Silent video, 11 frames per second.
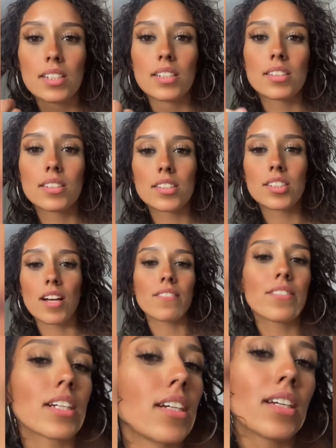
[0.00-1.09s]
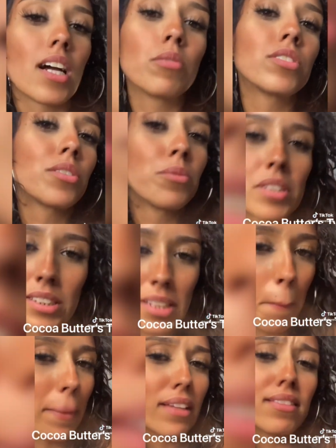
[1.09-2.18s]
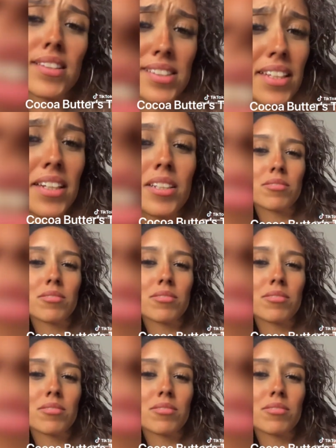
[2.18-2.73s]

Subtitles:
Did y'all forget y'all was the ones that made the skit?